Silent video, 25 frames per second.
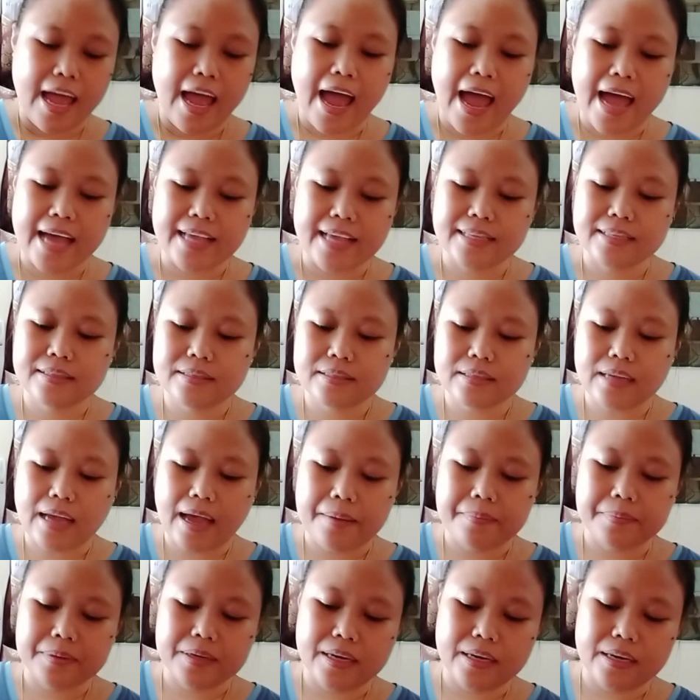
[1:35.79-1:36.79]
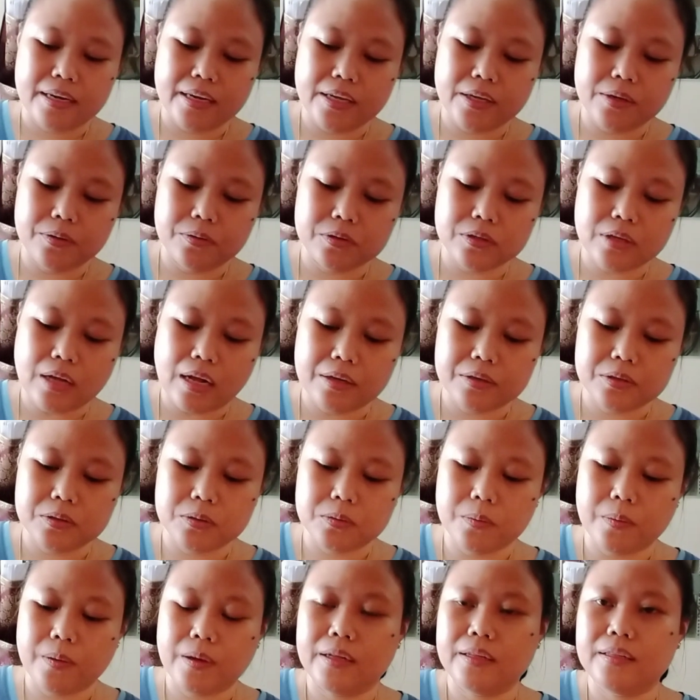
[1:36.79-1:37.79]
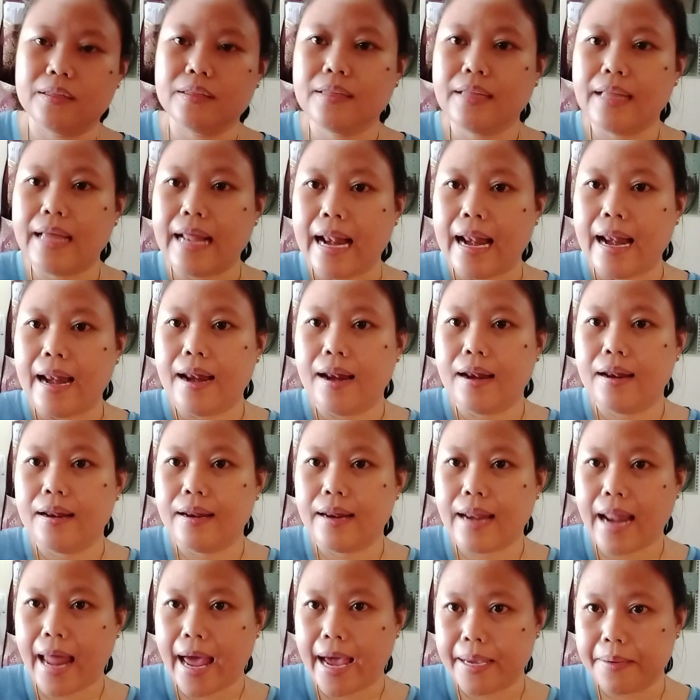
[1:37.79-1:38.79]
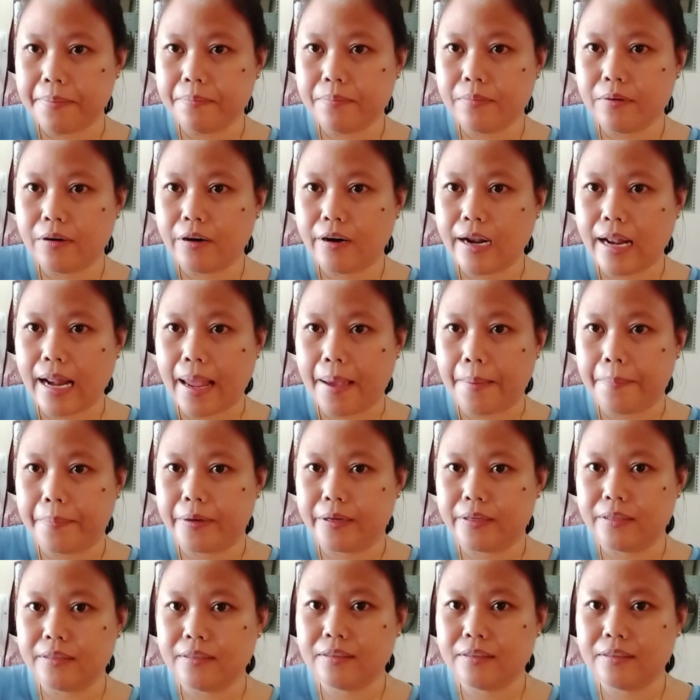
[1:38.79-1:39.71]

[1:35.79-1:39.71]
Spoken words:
And I'm gonna use as well lime or lemon.